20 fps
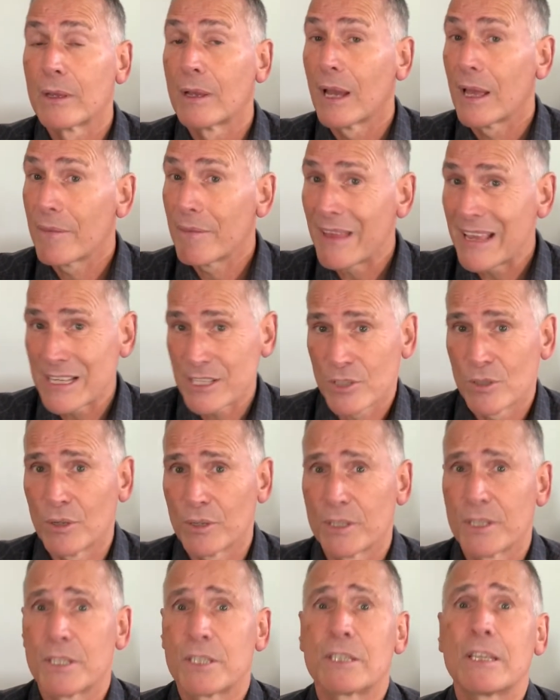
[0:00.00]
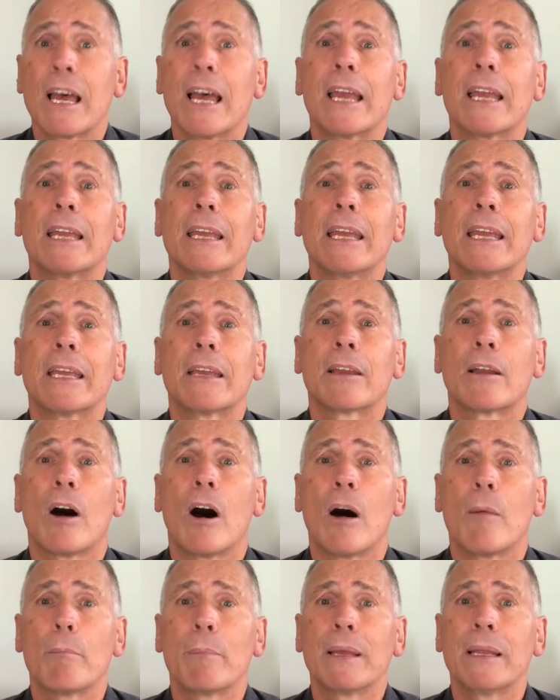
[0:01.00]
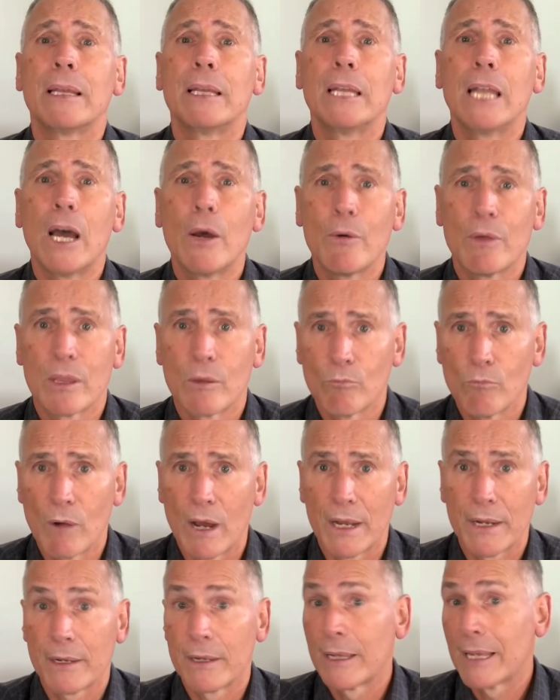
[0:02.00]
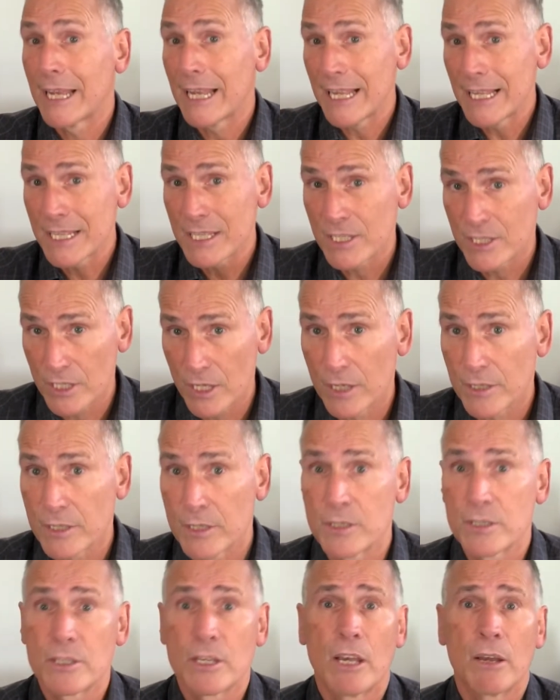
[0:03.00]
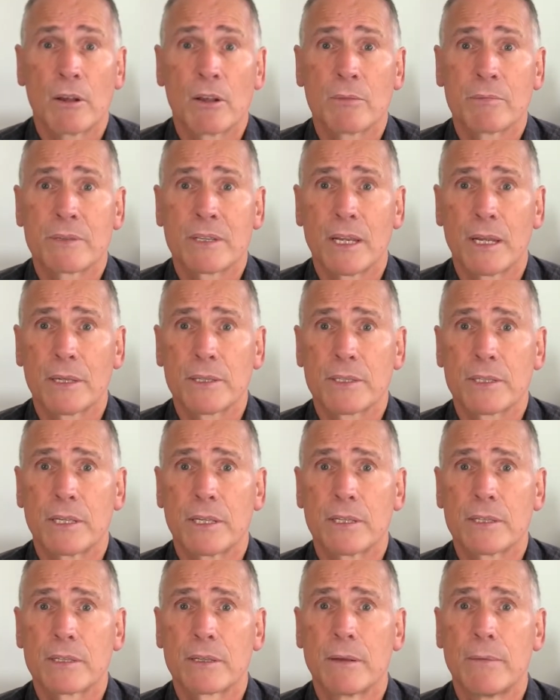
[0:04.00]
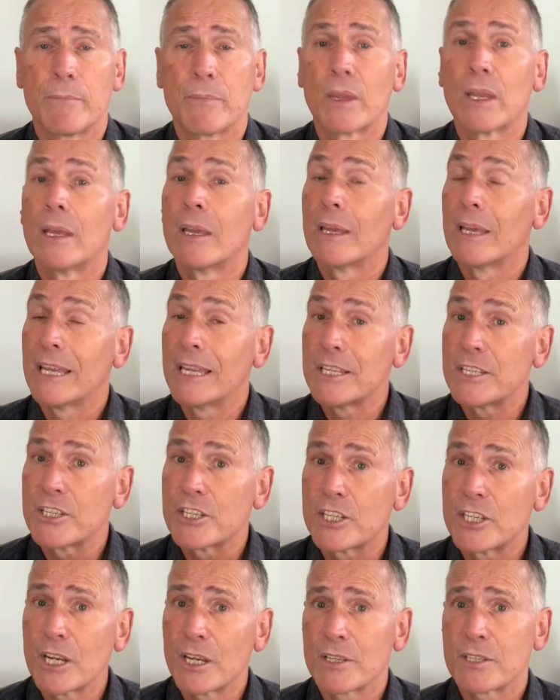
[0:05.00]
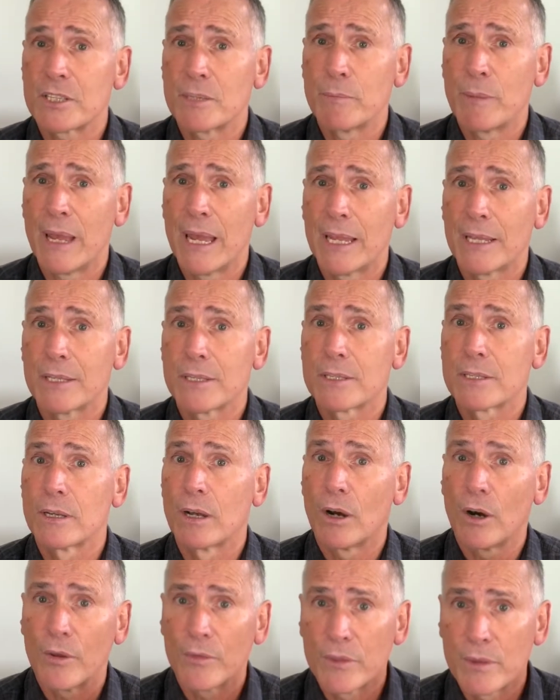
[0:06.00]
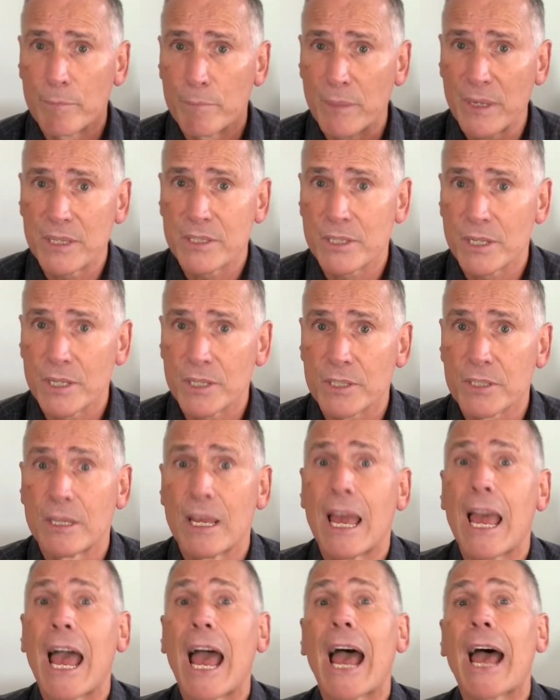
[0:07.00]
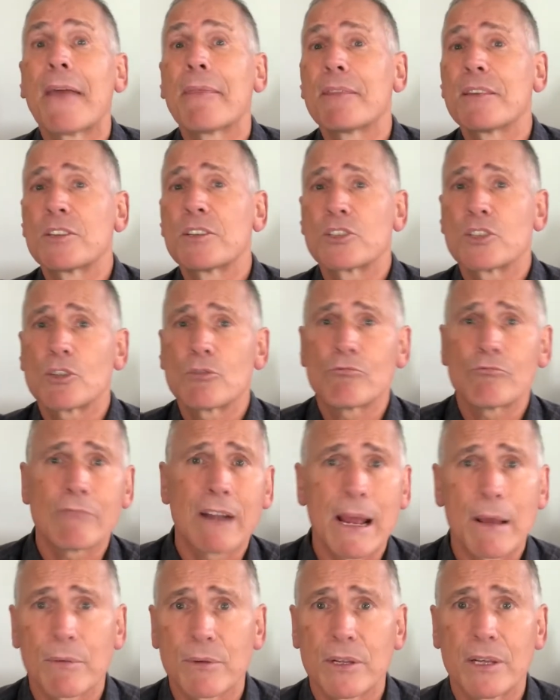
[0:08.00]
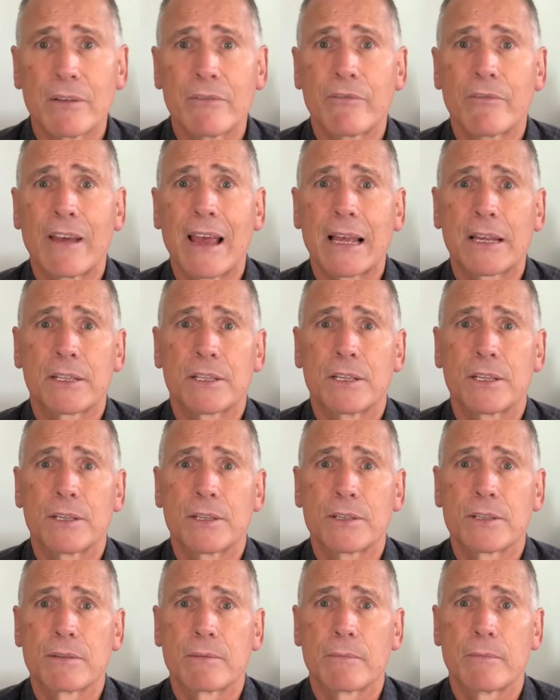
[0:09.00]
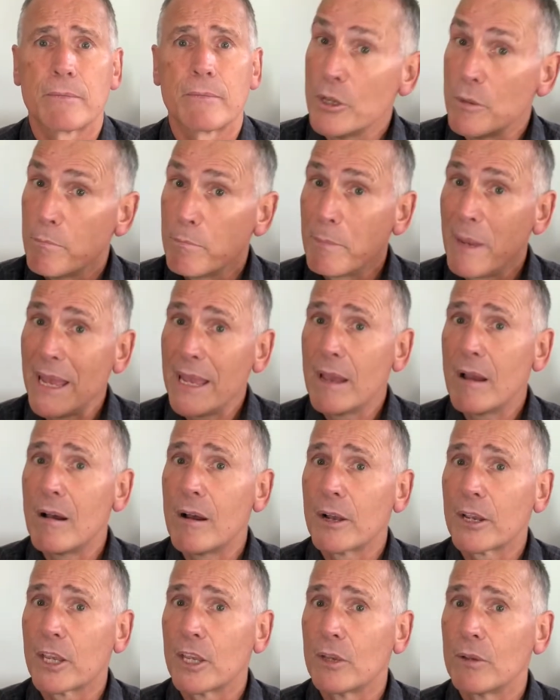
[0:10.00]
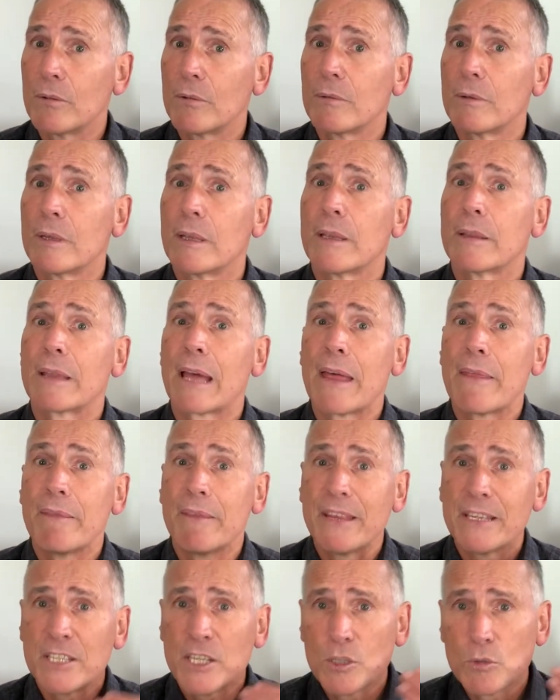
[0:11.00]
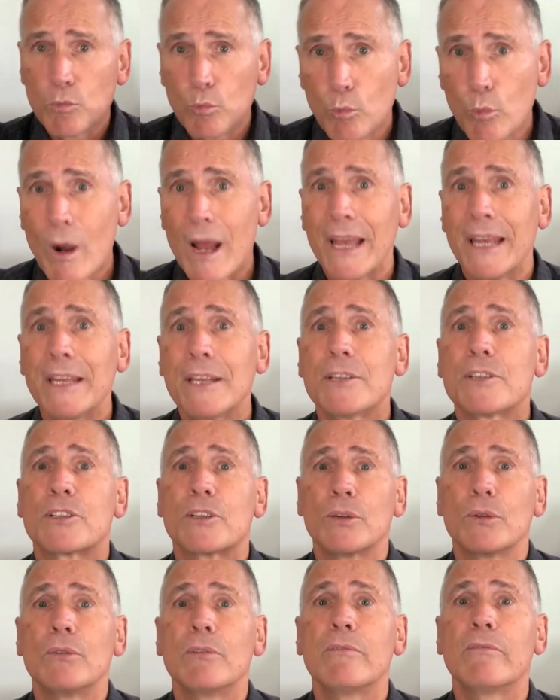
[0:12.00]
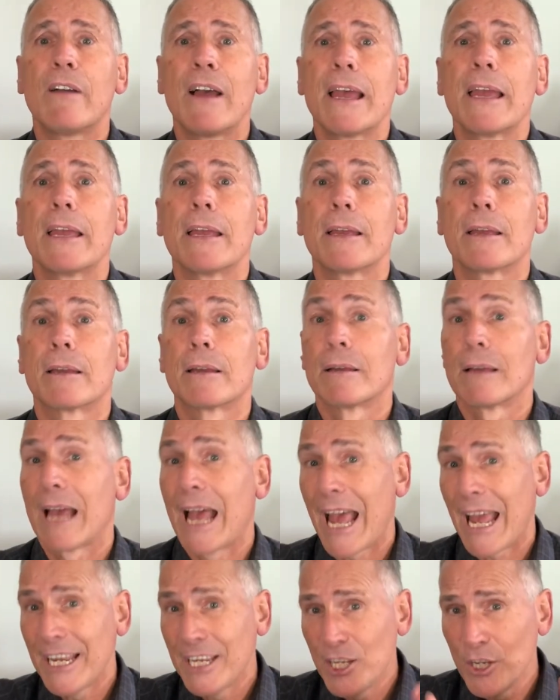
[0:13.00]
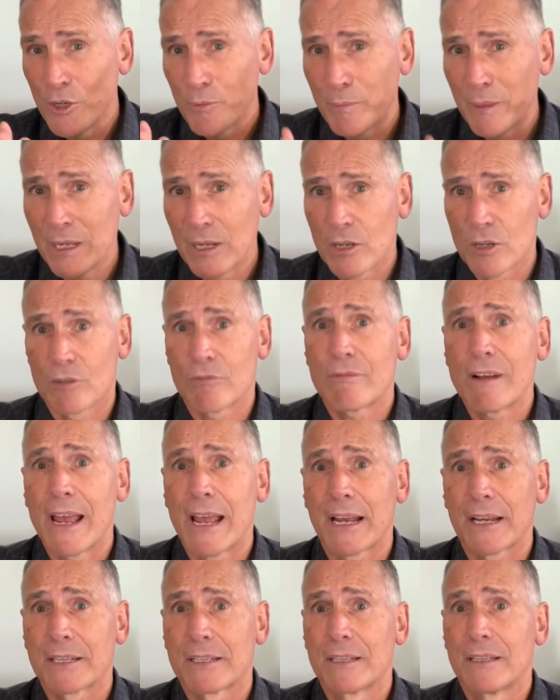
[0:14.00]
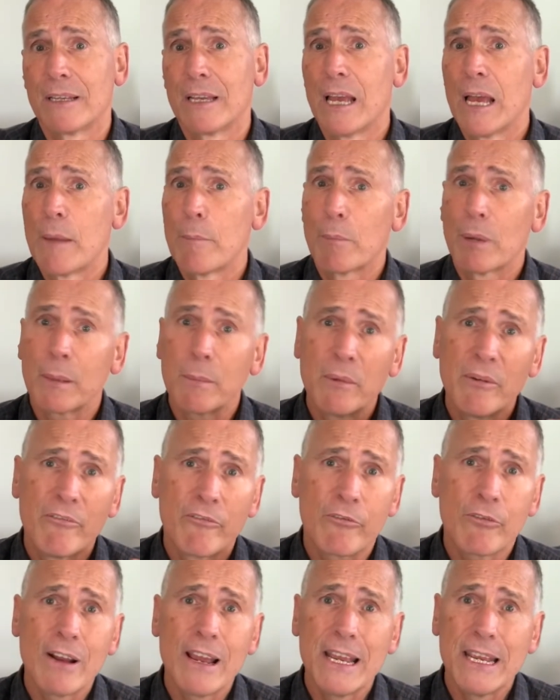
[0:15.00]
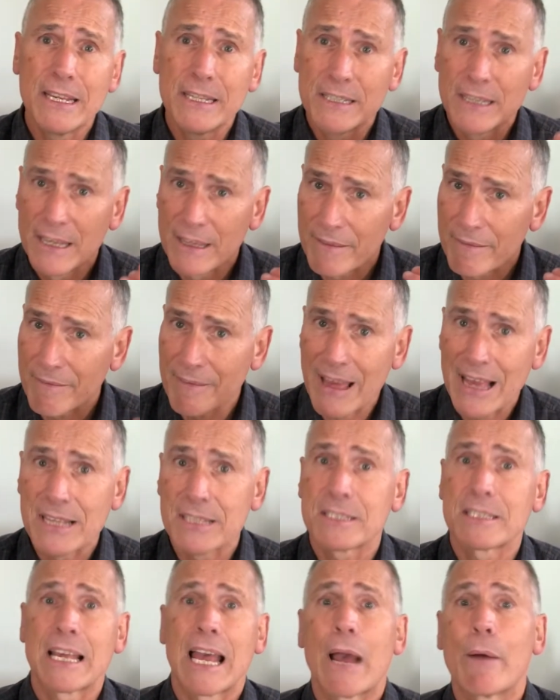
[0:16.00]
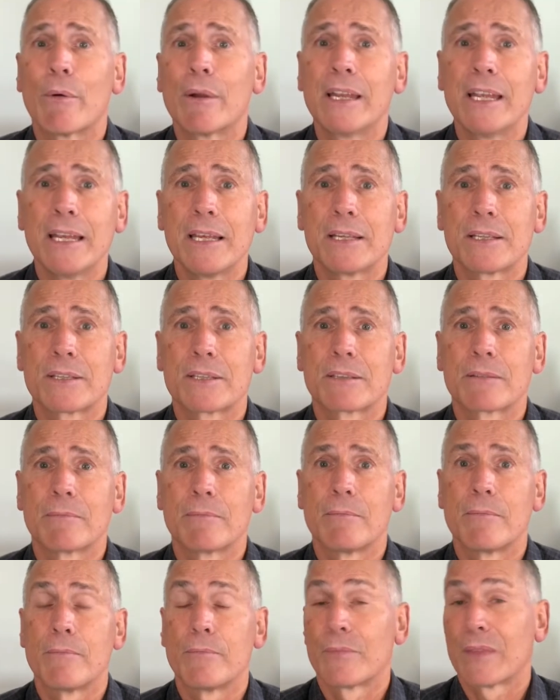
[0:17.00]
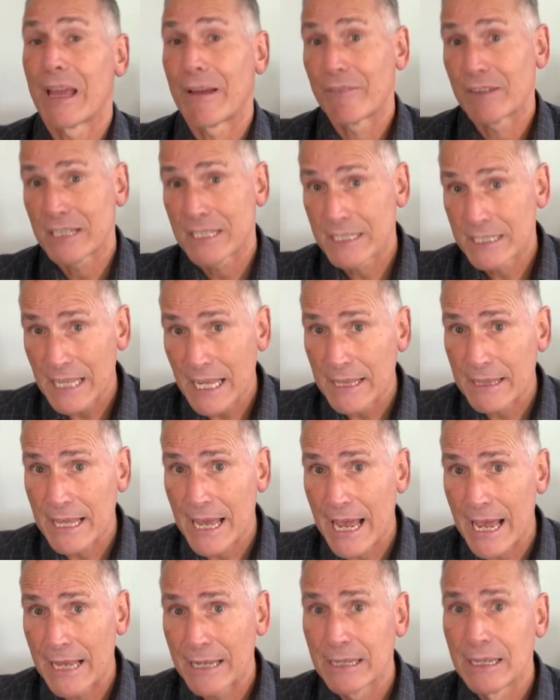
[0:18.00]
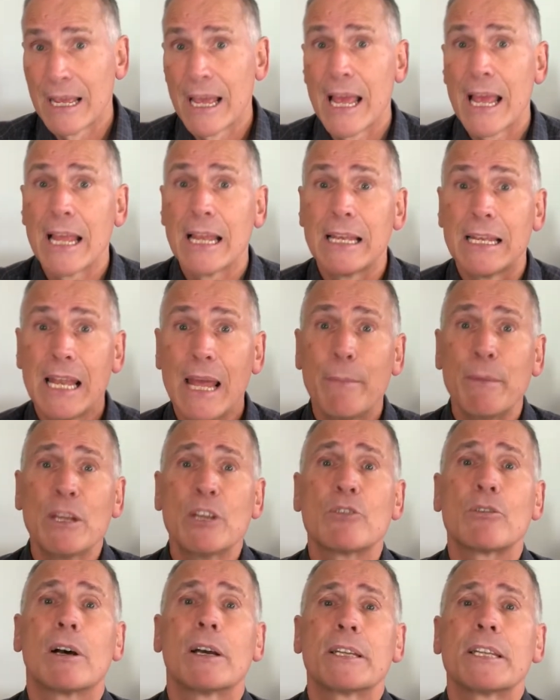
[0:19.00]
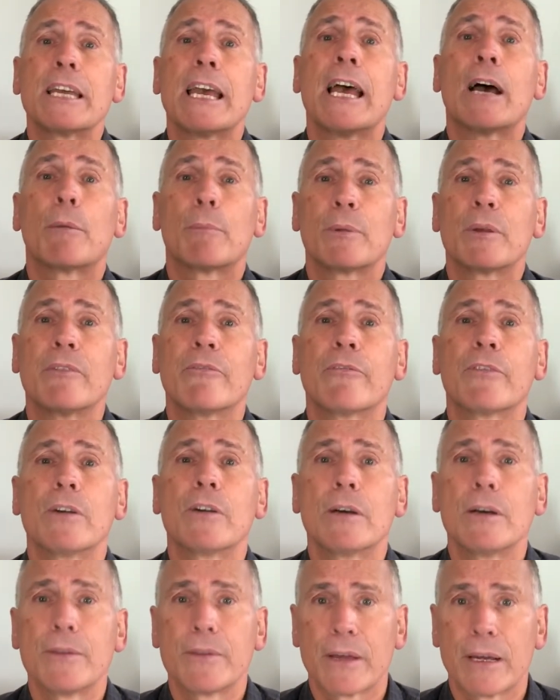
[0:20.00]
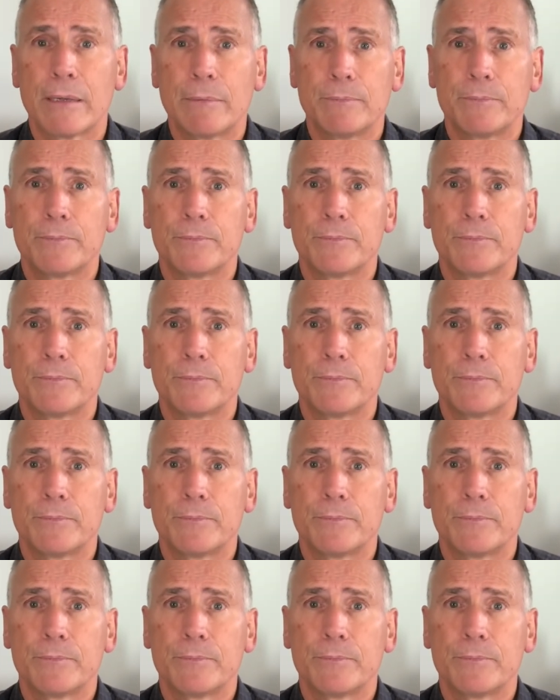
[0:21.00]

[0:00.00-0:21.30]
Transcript: And that's not to say it can't be lower than 1 in certain circumstances. It just depends on the business and the surrounding factors. You may argue that this is way too vague, and you'd be correct, but I'm afraid that's how it is. Having said that, let me try to help you further.